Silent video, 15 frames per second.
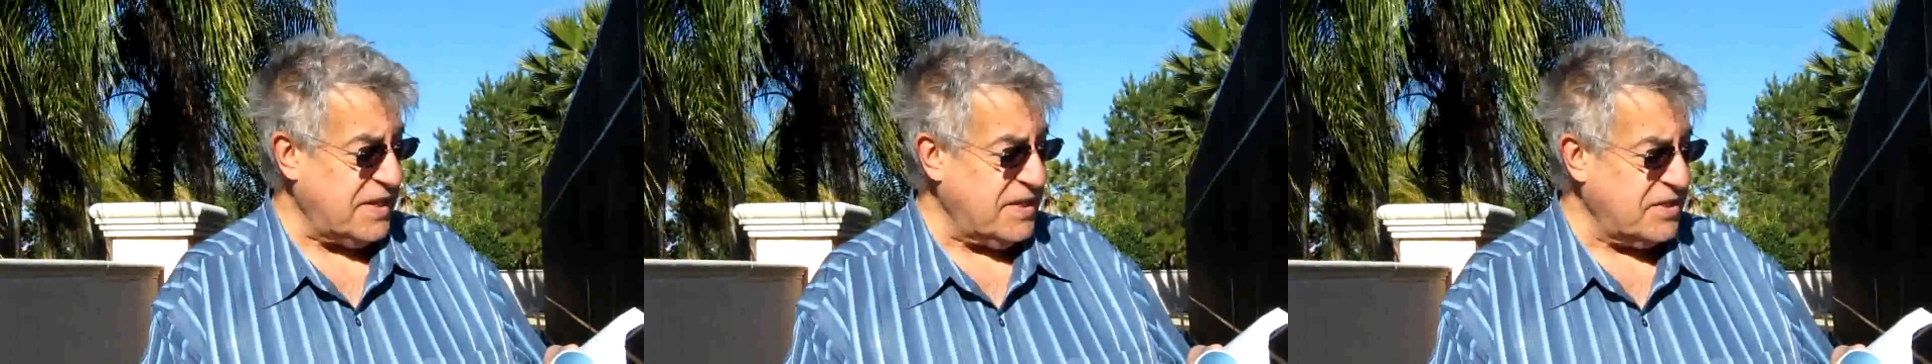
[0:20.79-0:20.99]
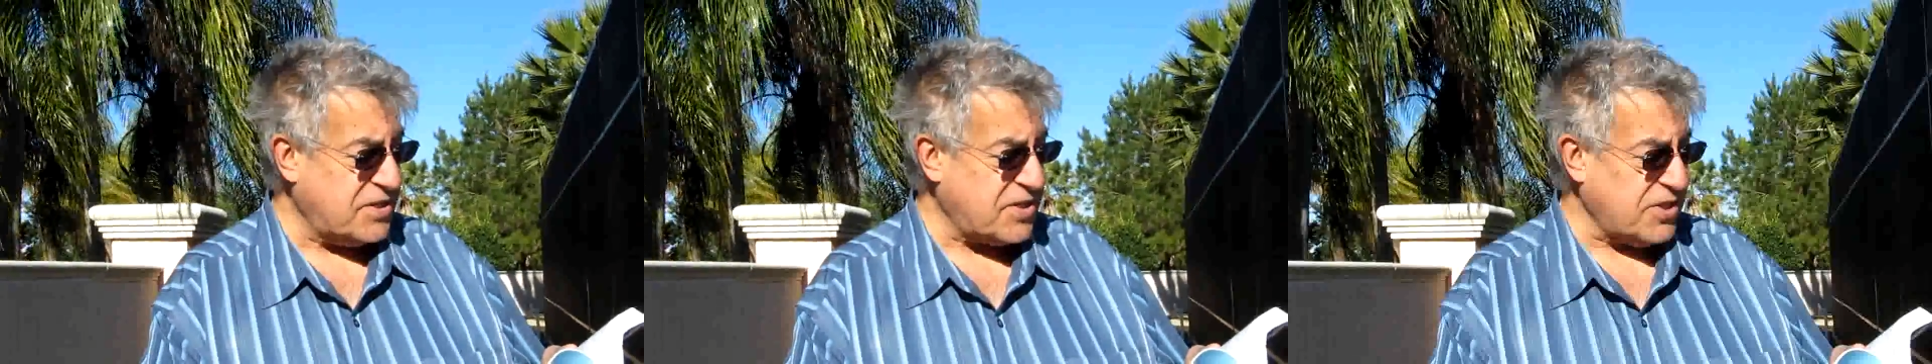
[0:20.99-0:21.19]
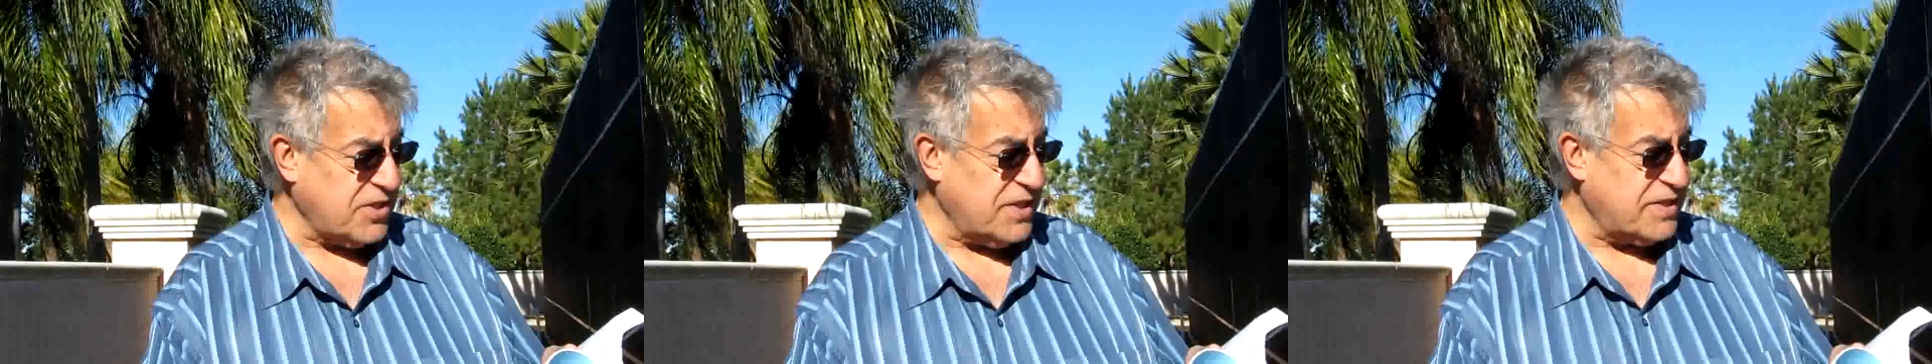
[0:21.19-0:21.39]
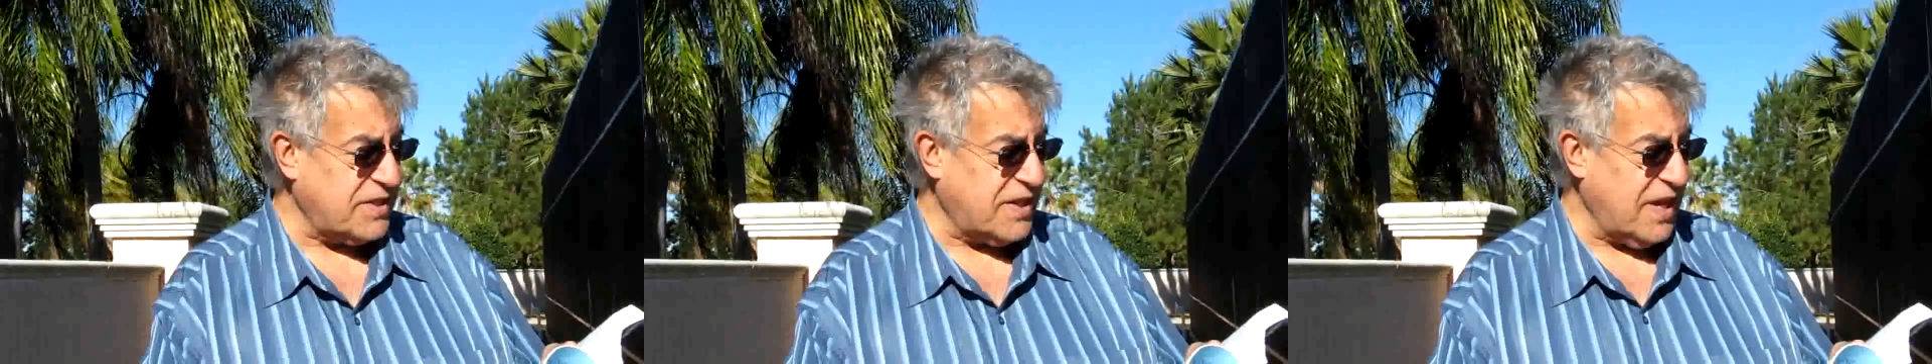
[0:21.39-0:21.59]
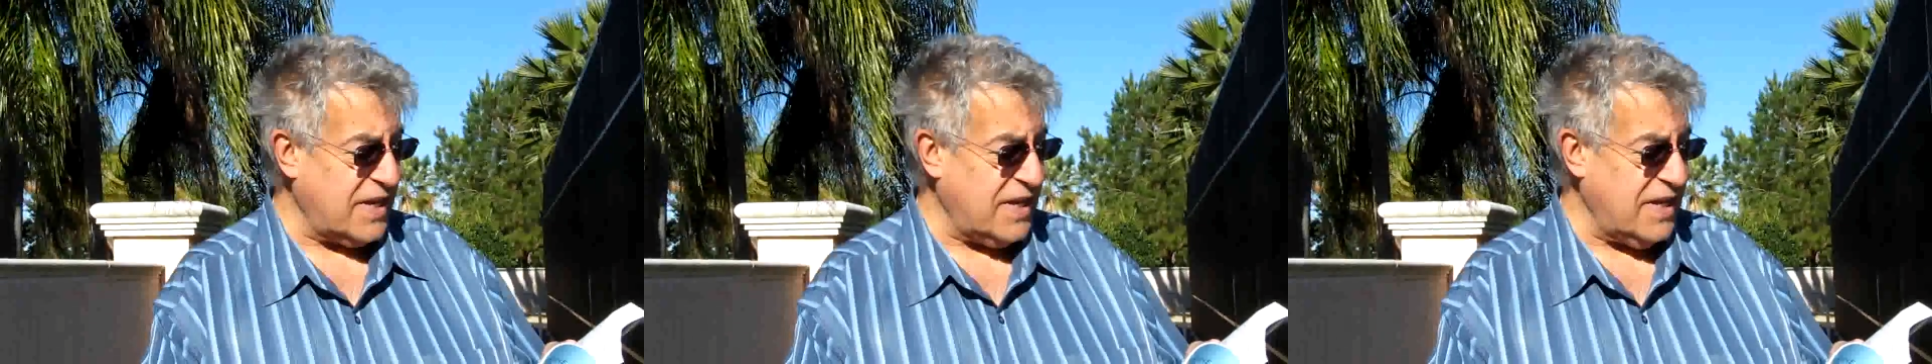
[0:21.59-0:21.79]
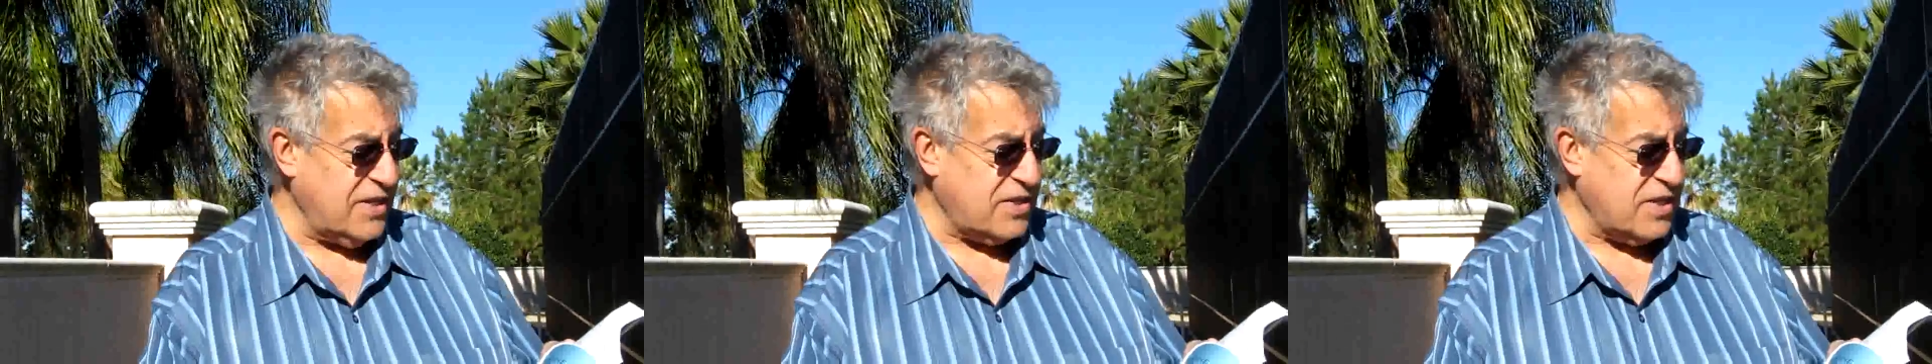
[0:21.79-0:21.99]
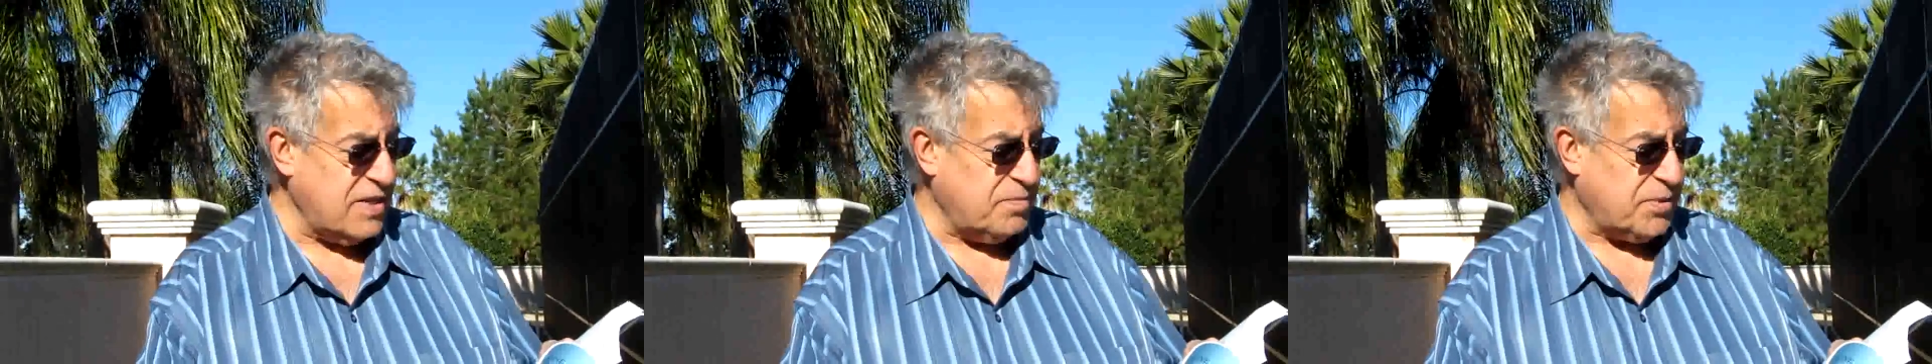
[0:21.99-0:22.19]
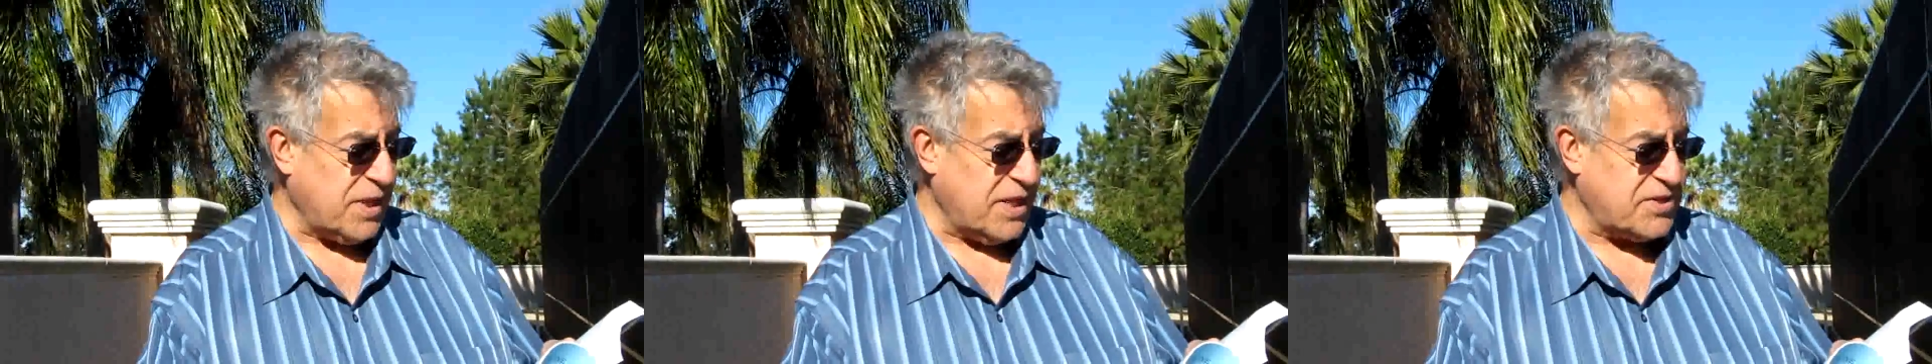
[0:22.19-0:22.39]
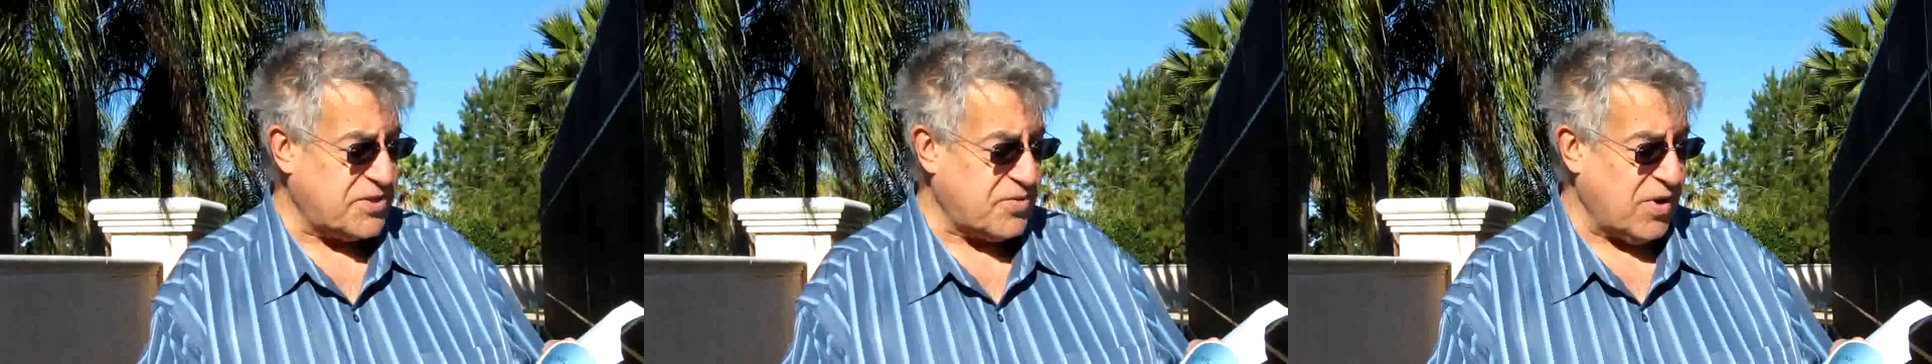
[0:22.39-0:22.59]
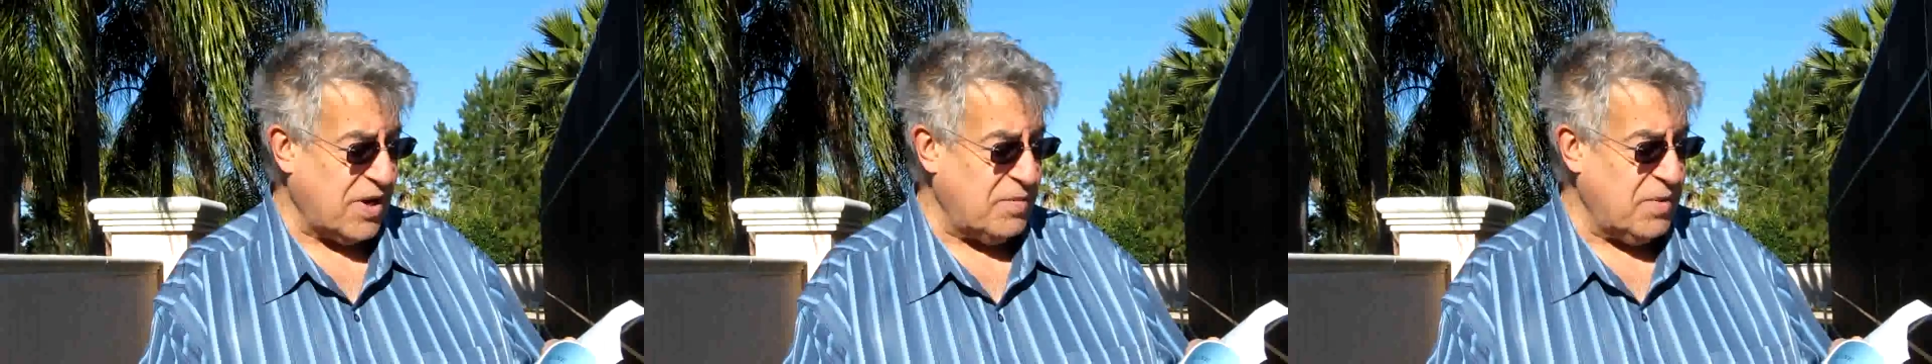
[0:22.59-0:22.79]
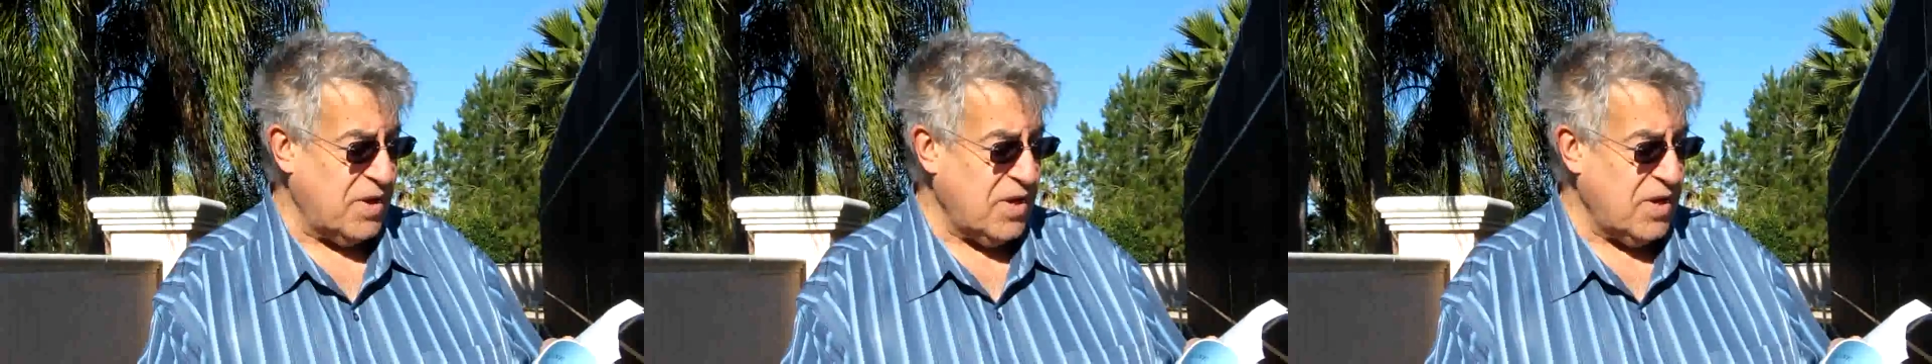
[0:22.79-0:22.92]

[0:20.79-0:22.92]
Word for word: insulin to get into the bloodstream